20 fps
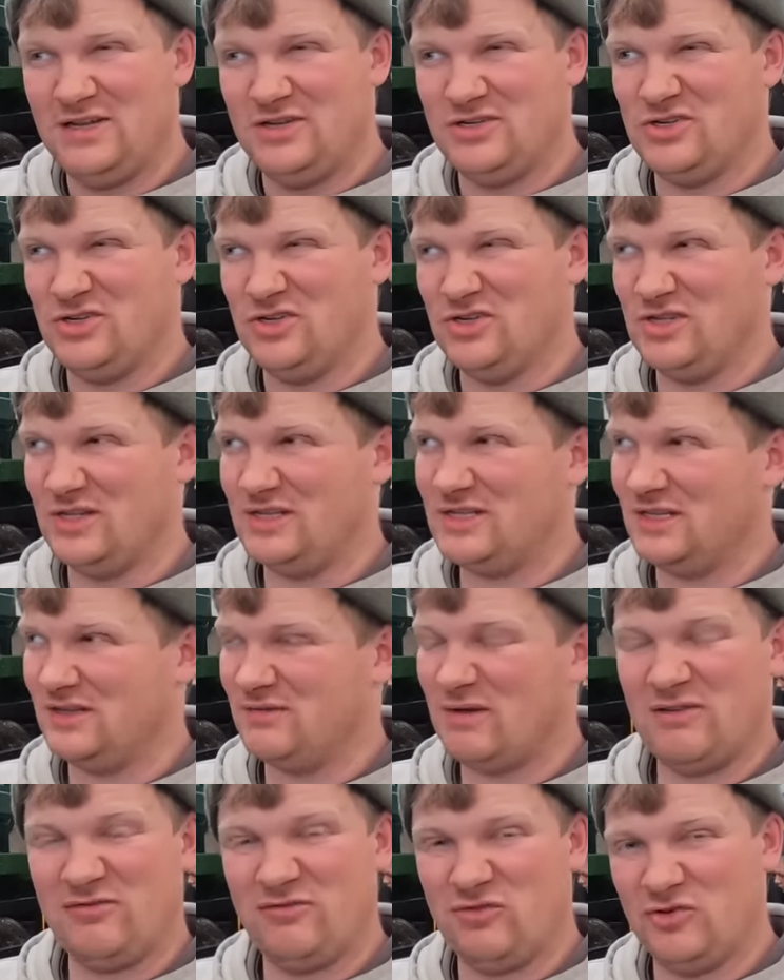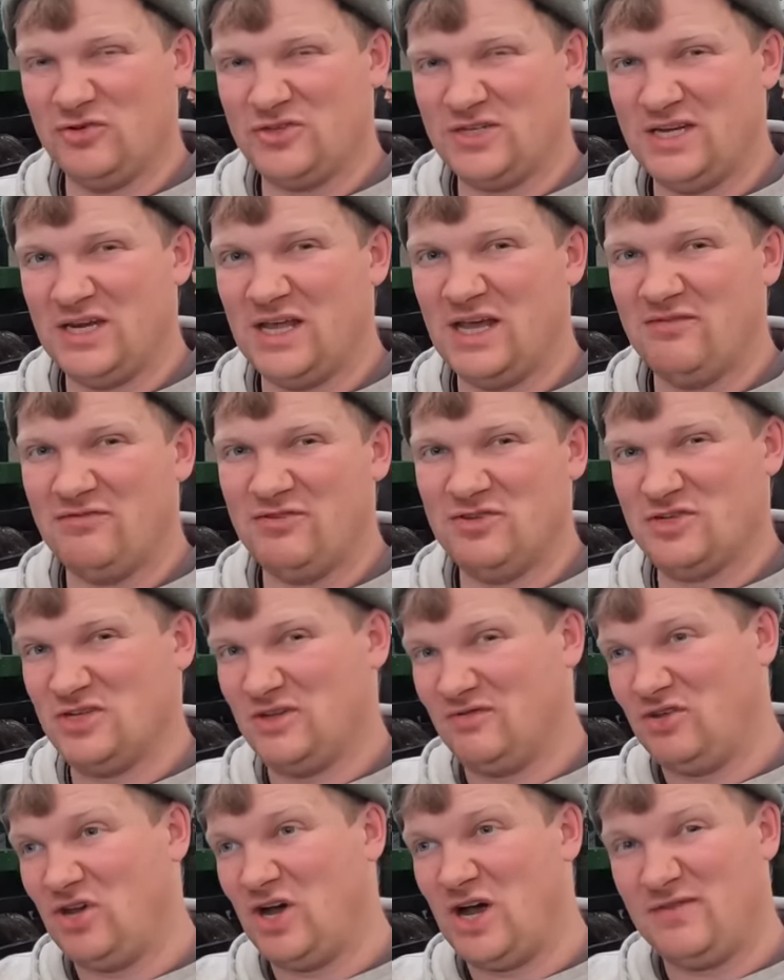So it's about 14 heifers
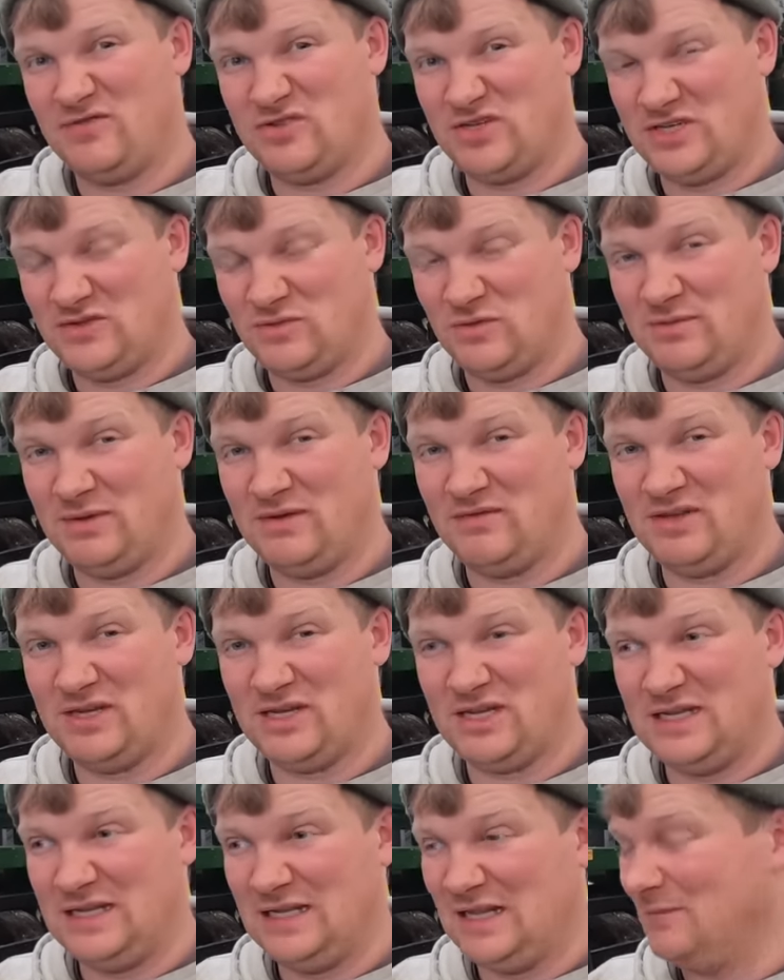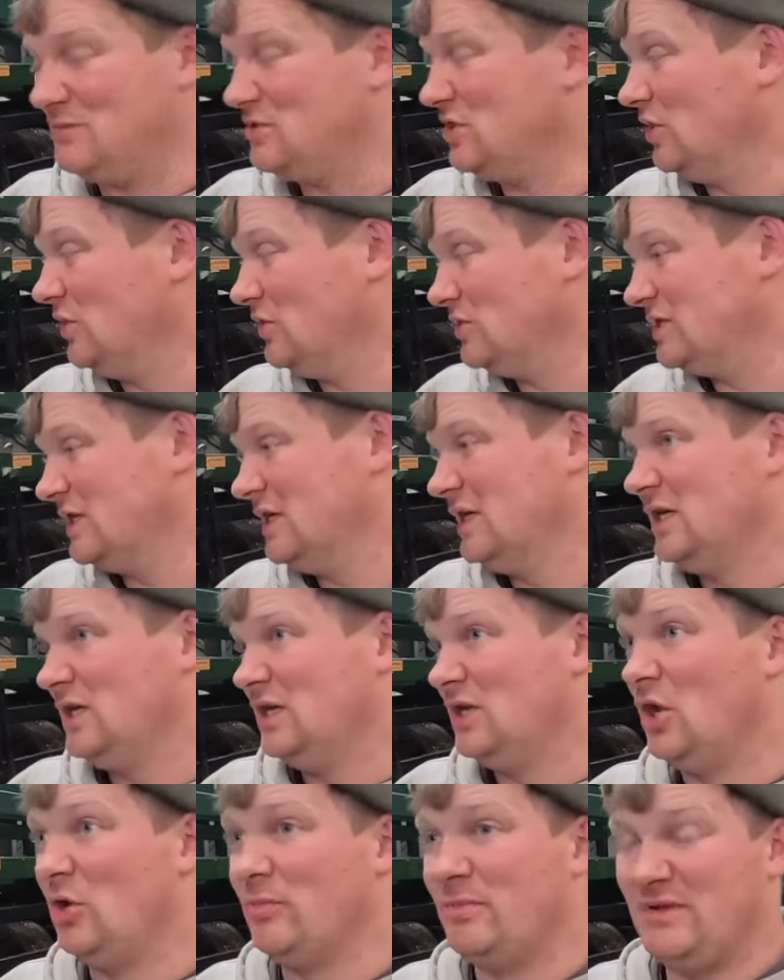that have calved since we BVD'd and leptoed.
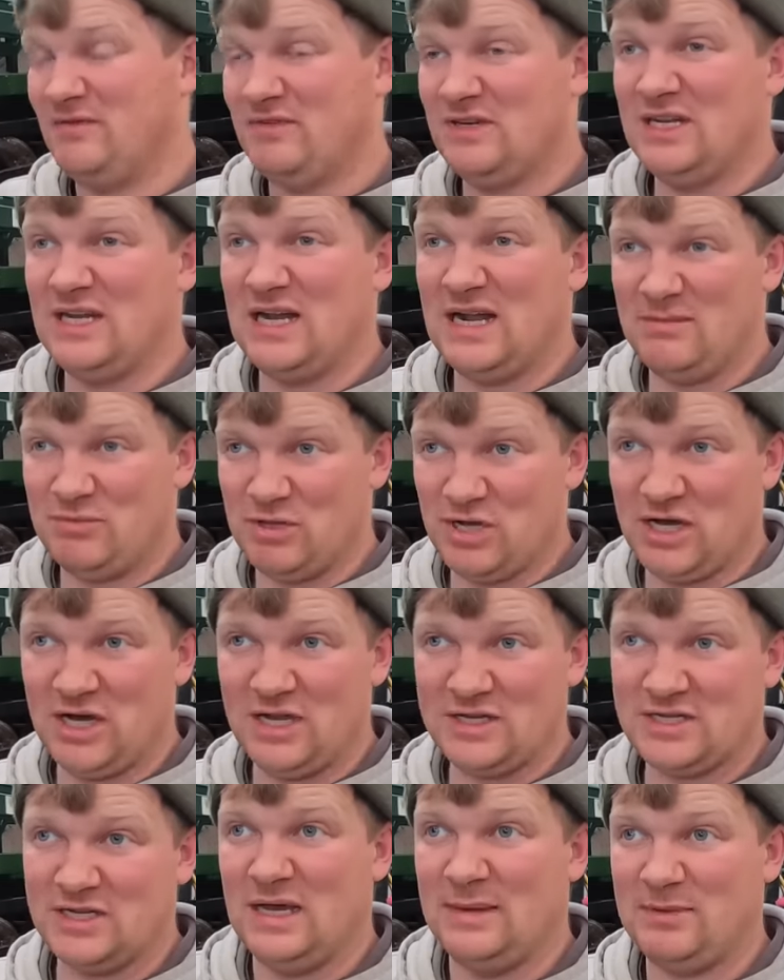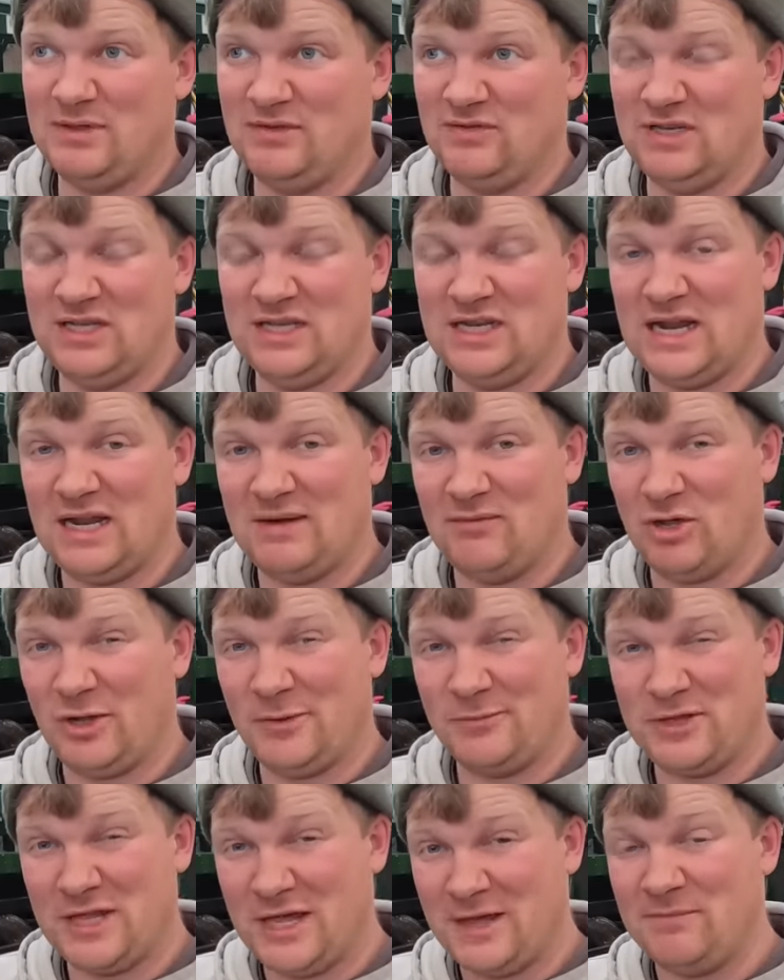No, BVD and IBR'd. I BVD'd and
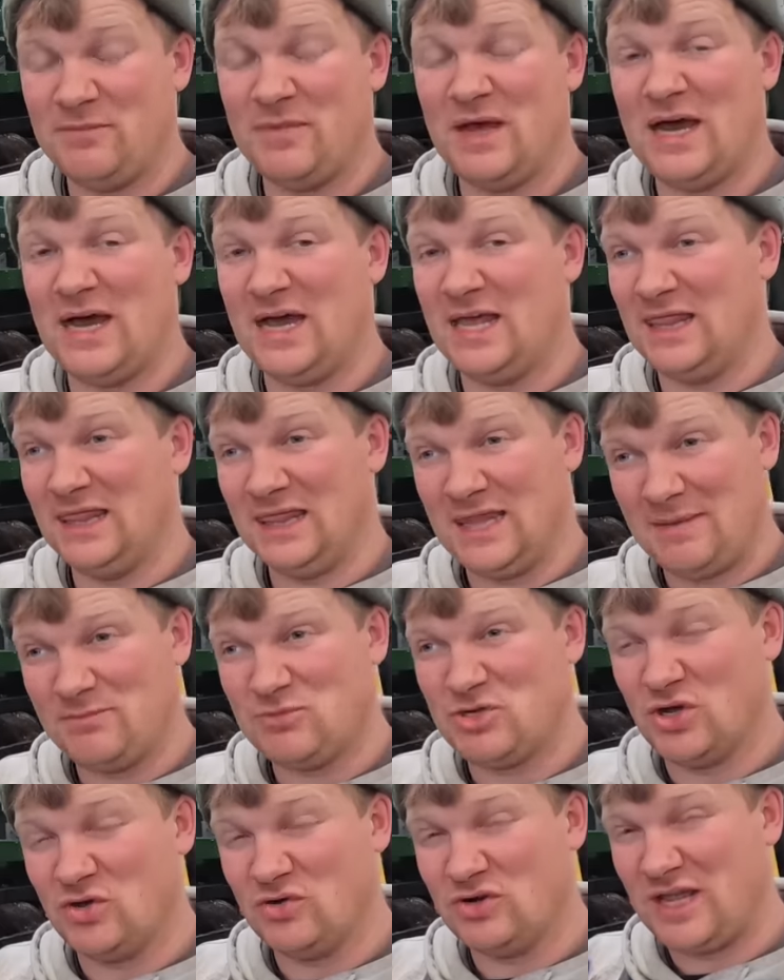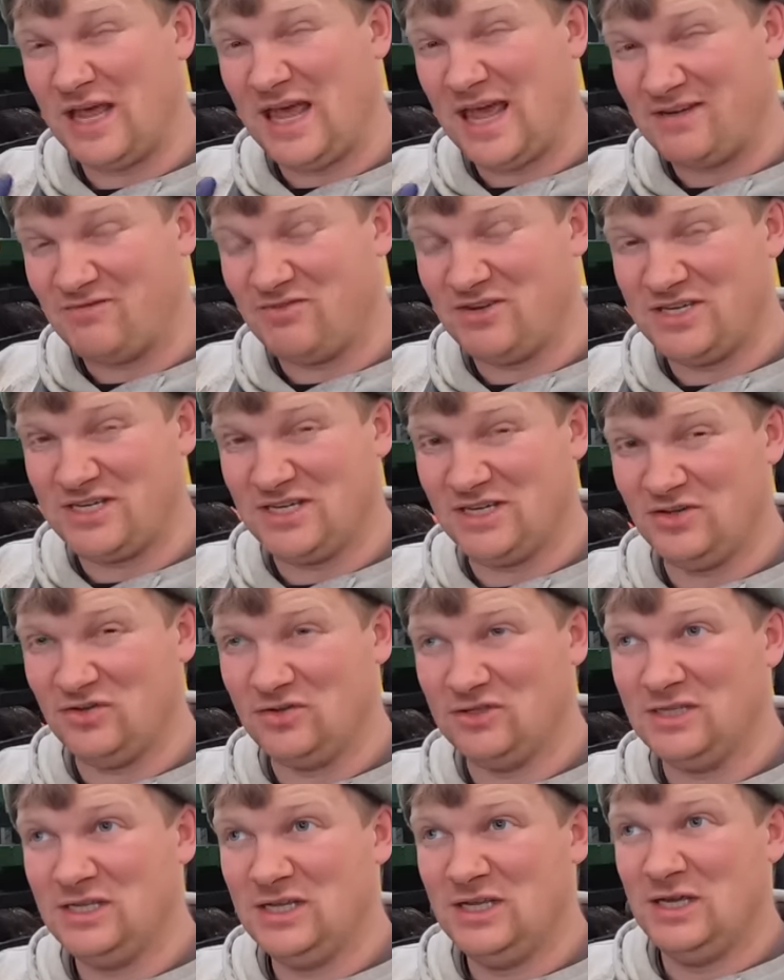IBR'd them. I leptoed every
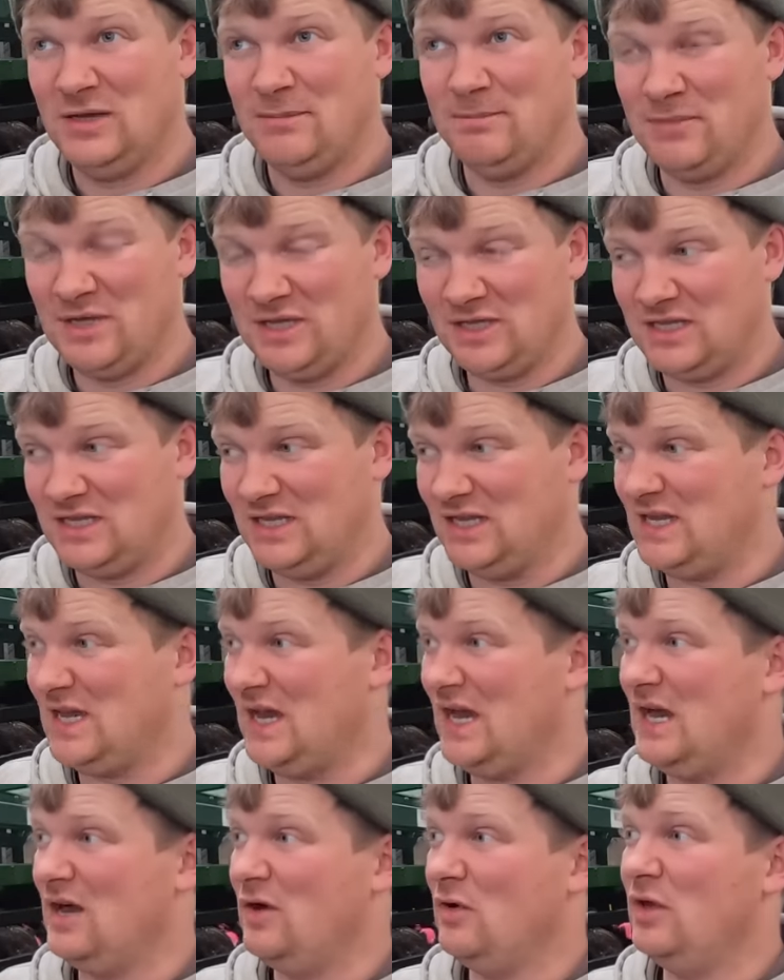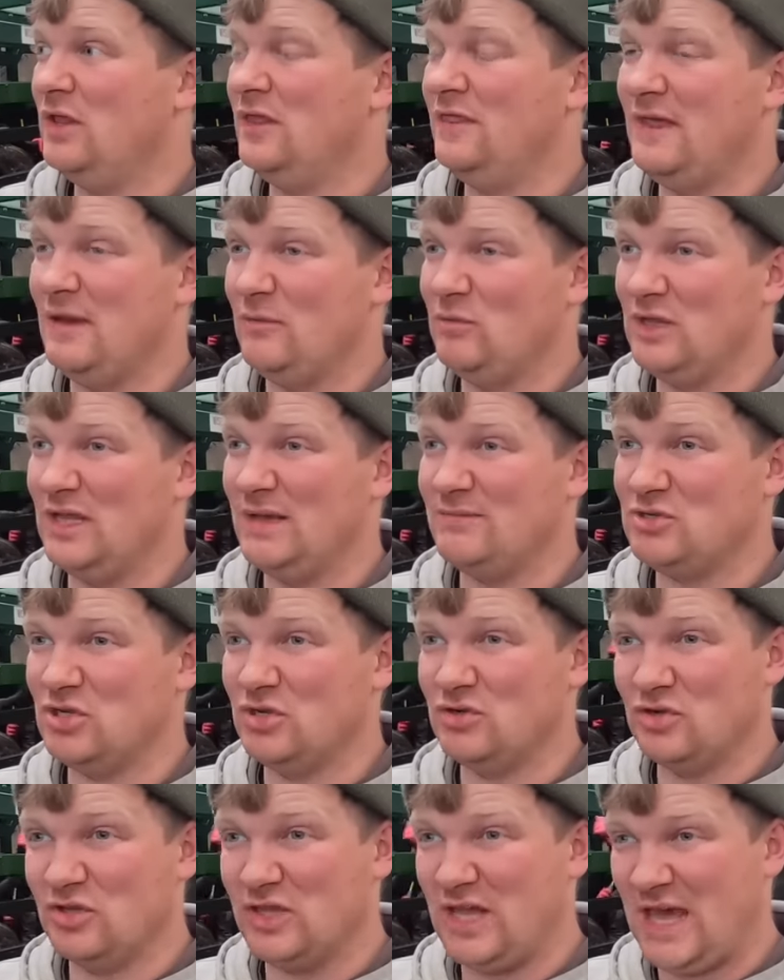single milking cow. Then we
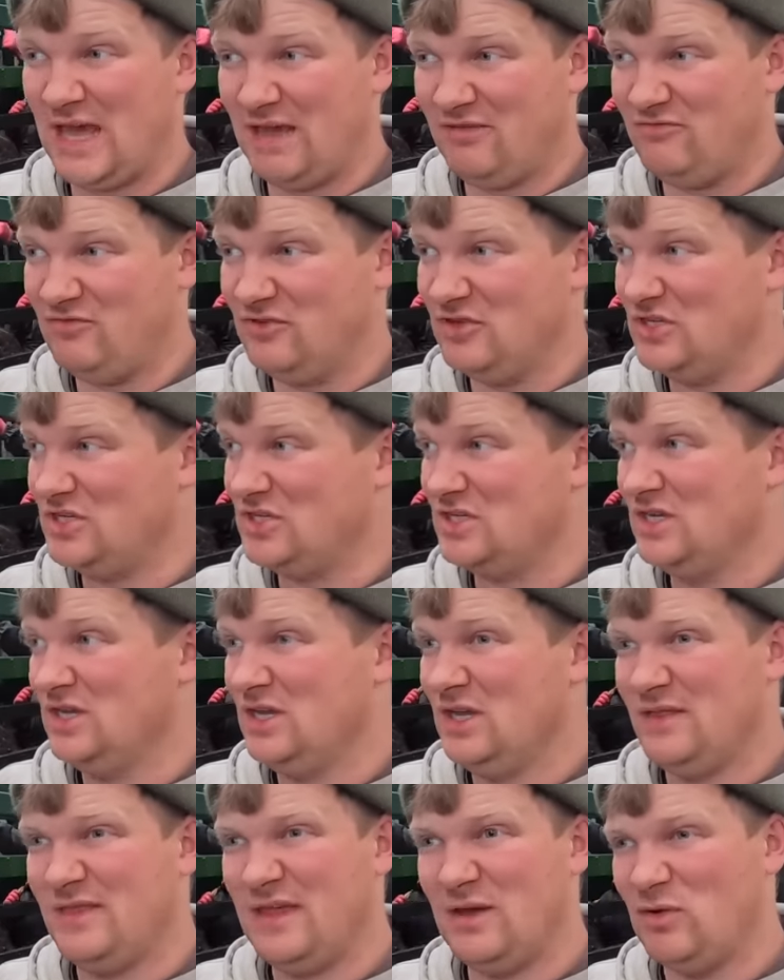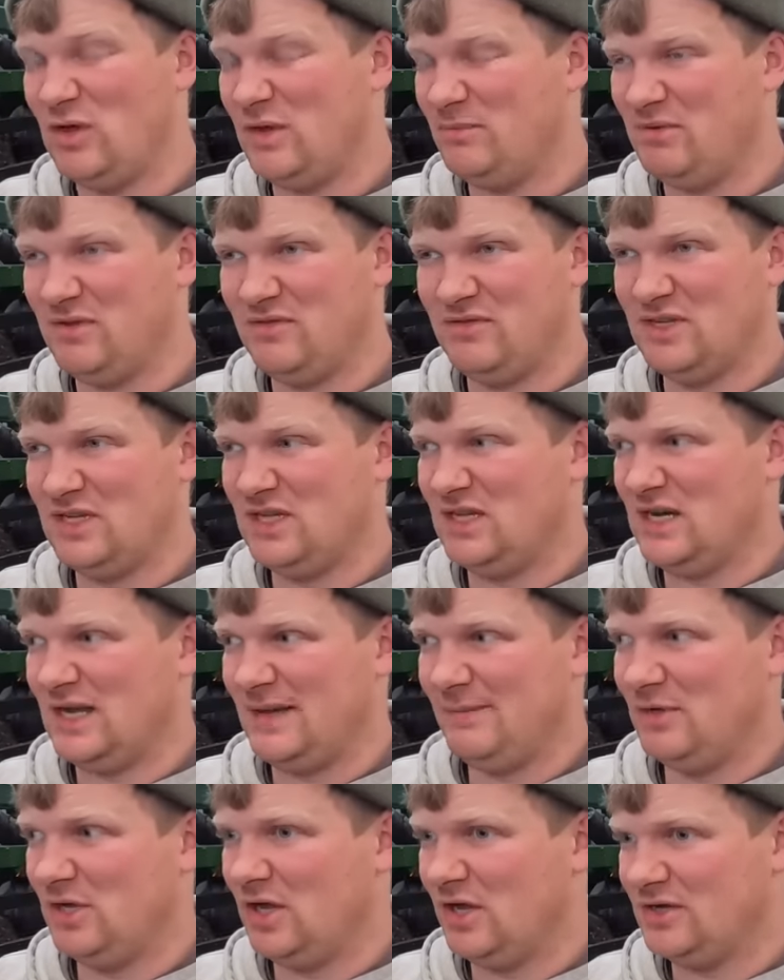leptoed all the heifers. They were BVD and
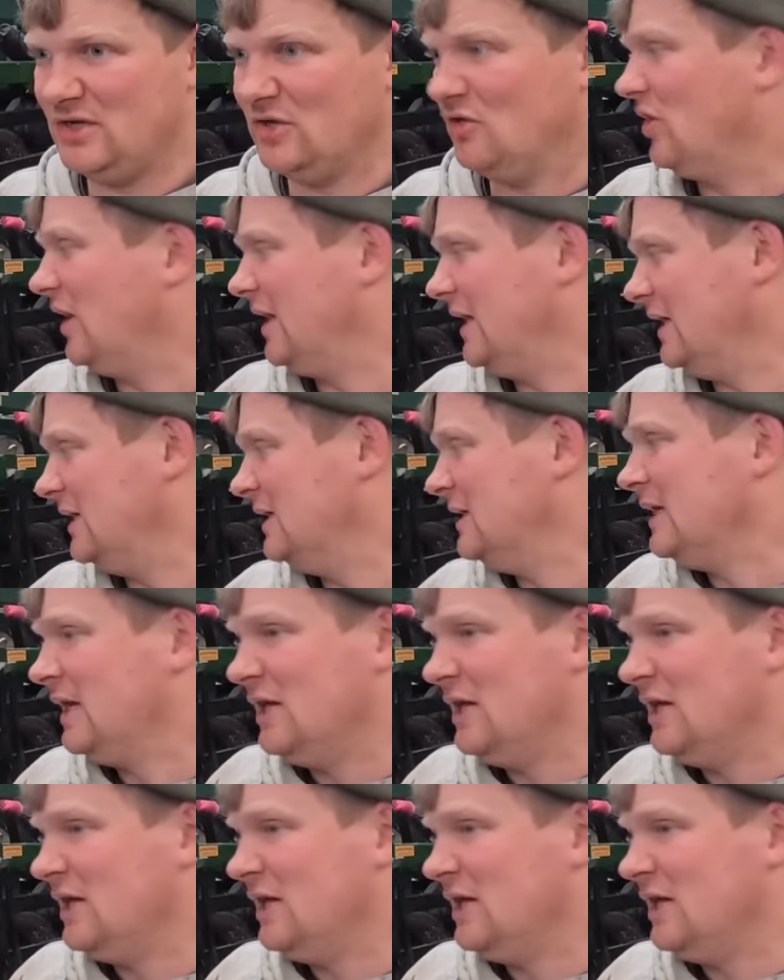IBR'd already.